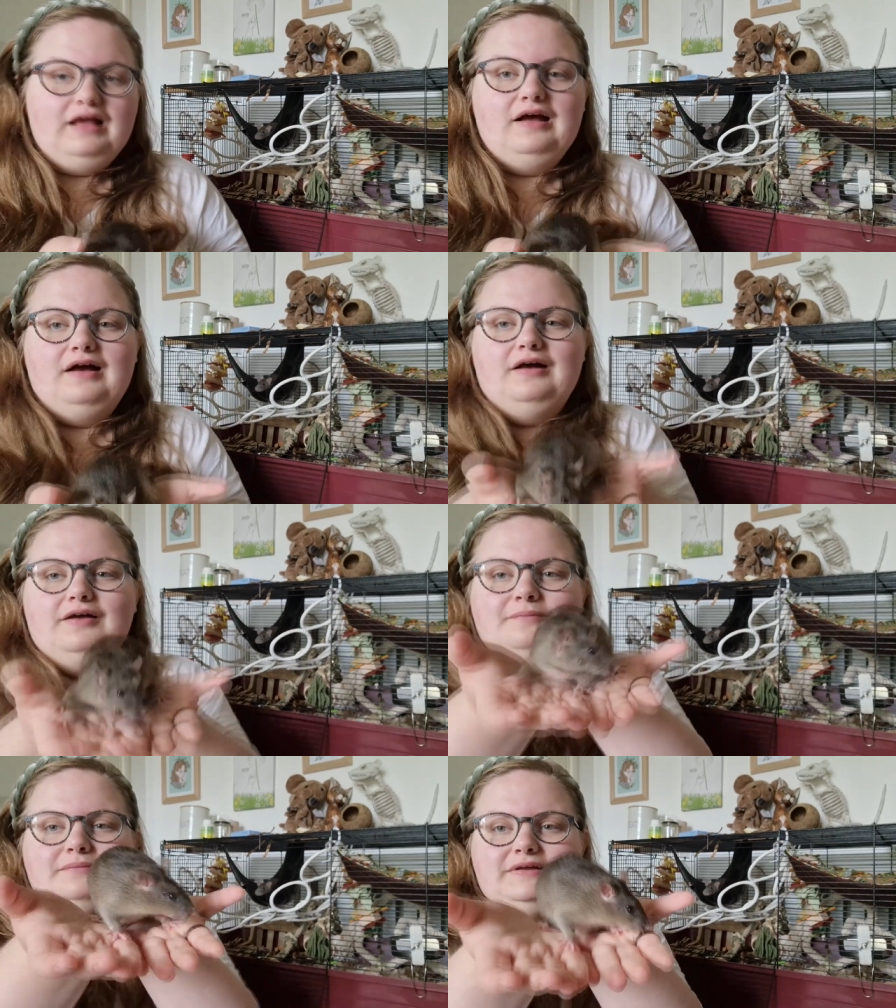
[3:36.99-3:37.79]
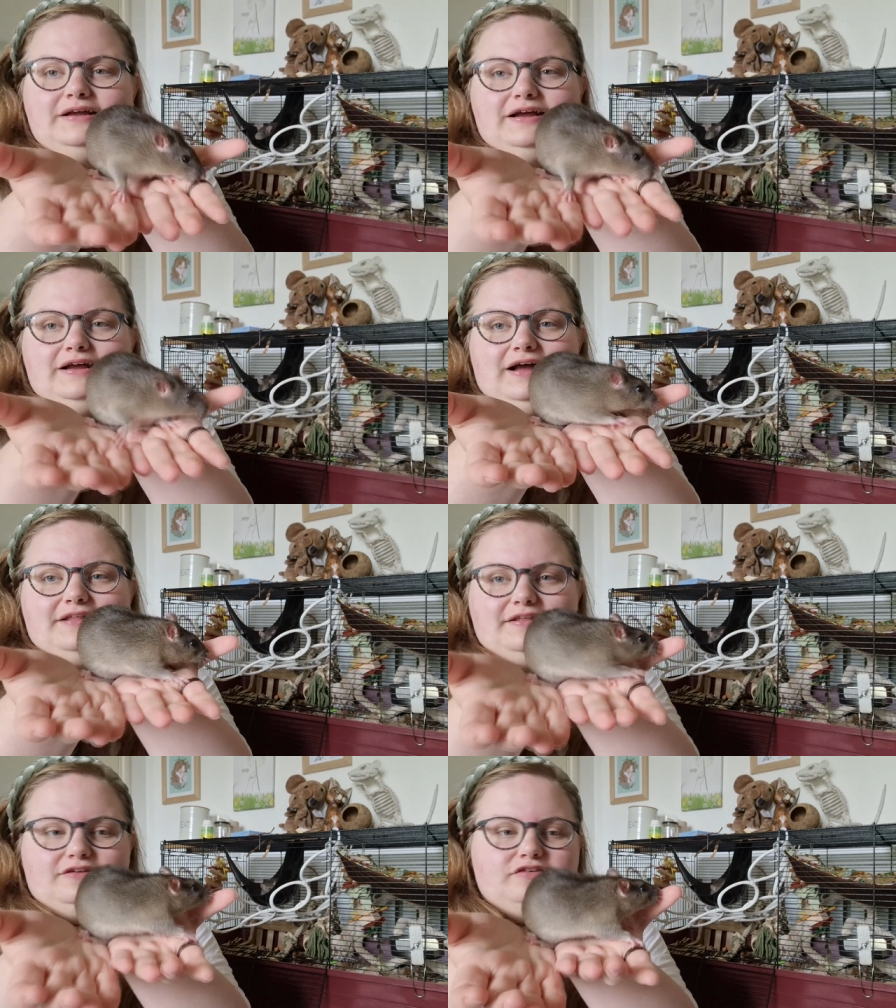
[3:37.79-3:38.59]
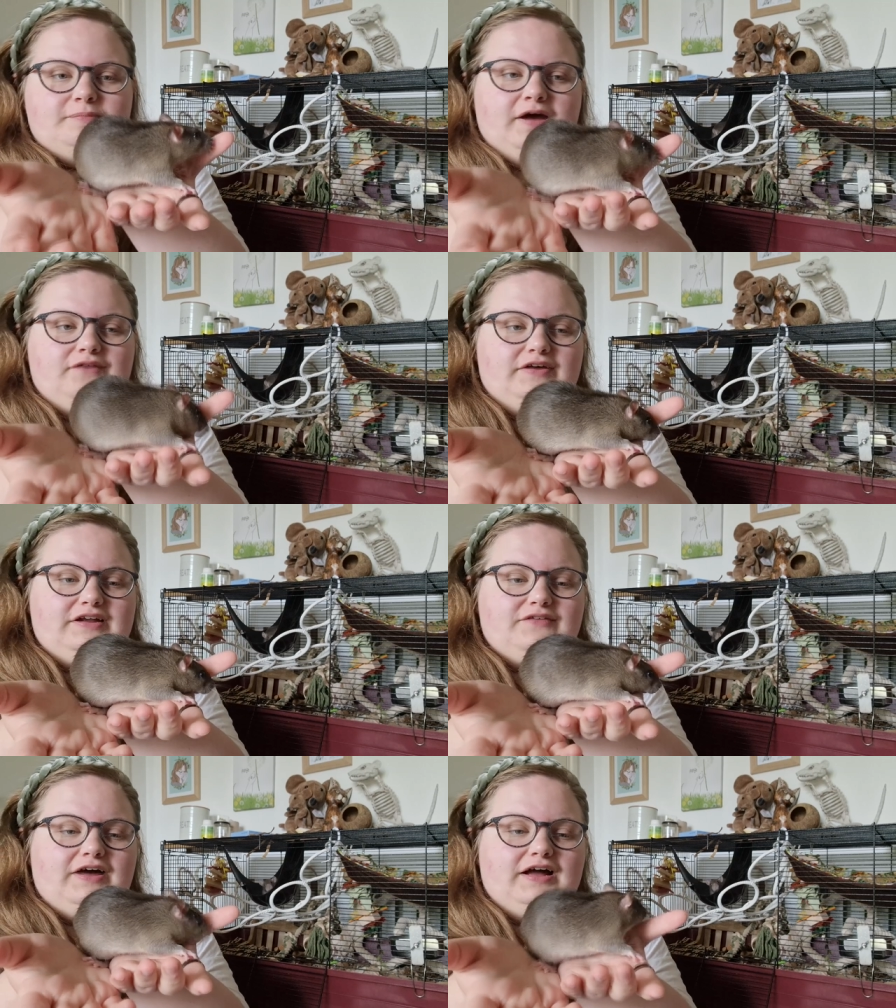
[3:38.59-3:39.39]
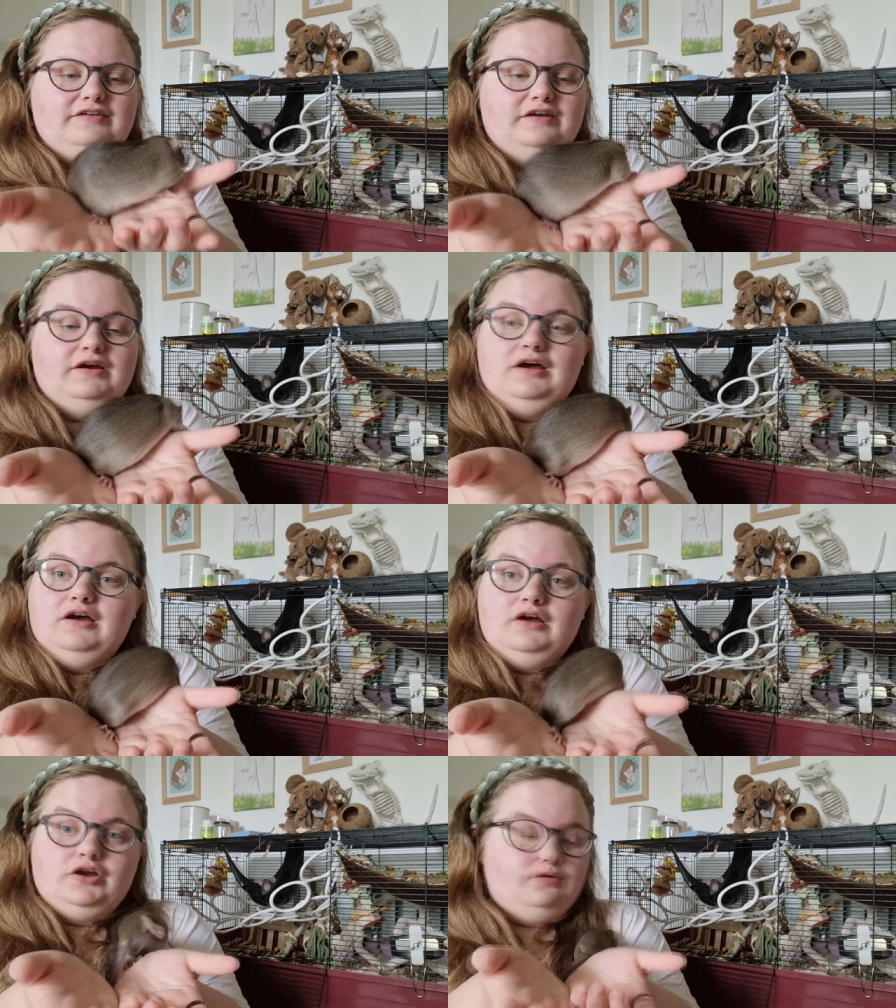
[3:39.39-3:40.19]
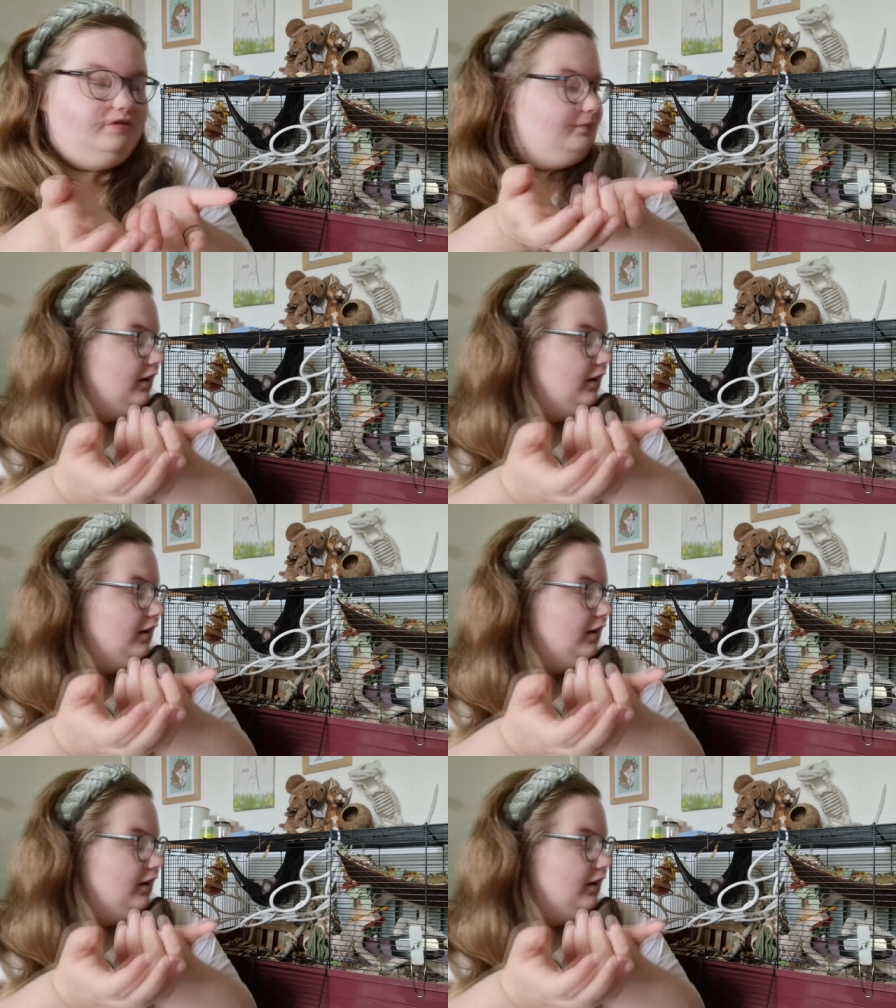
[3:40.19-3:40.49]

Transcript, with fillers: Um, I think they're just perfect. I've had agouti